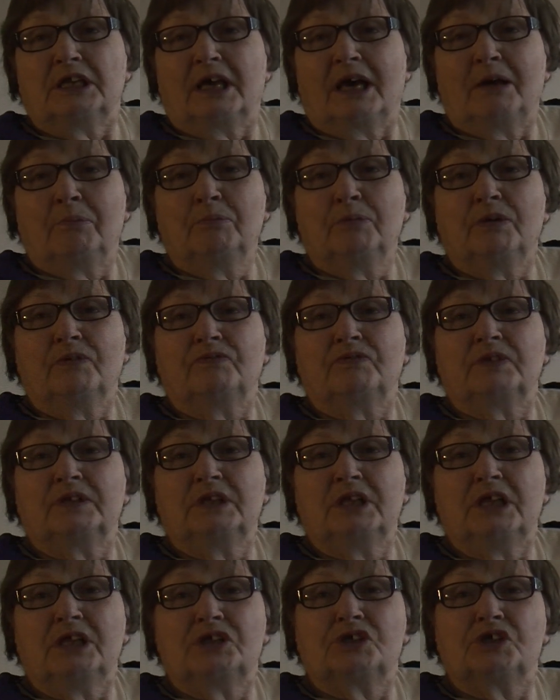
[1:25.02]
up if it
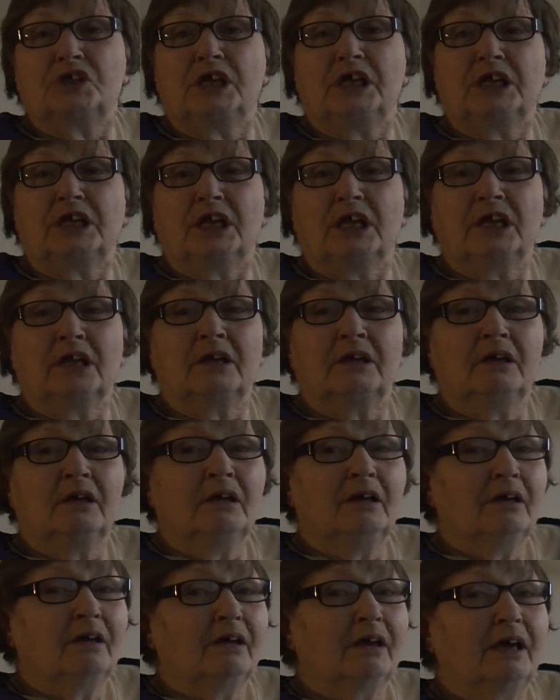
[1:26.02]
needs heating,
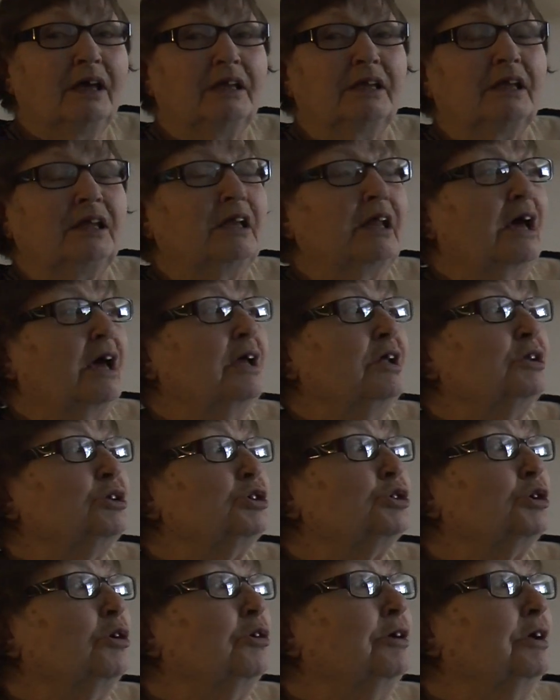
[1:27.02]
and then I
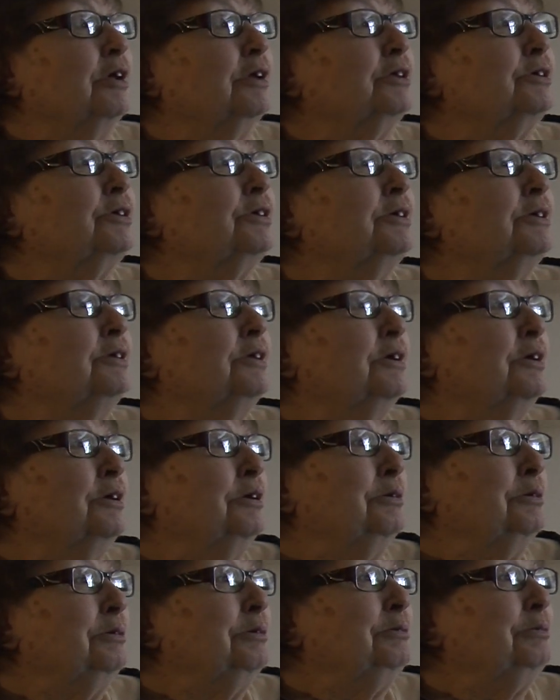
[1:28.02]
enjoy it.
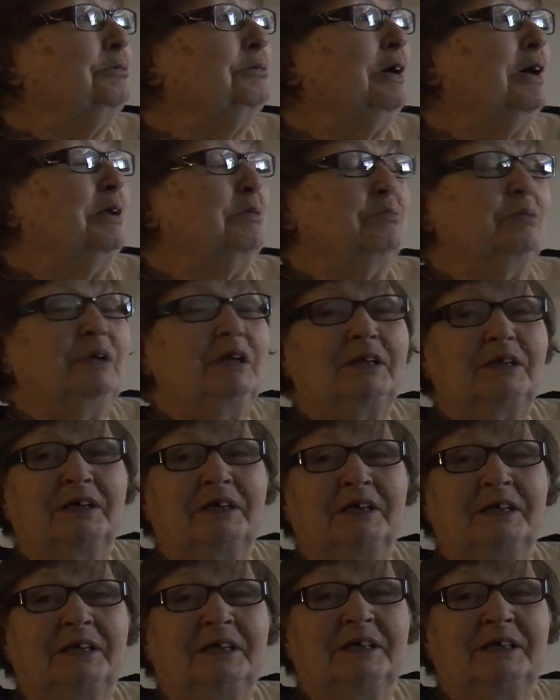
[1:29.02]
Right, Peter?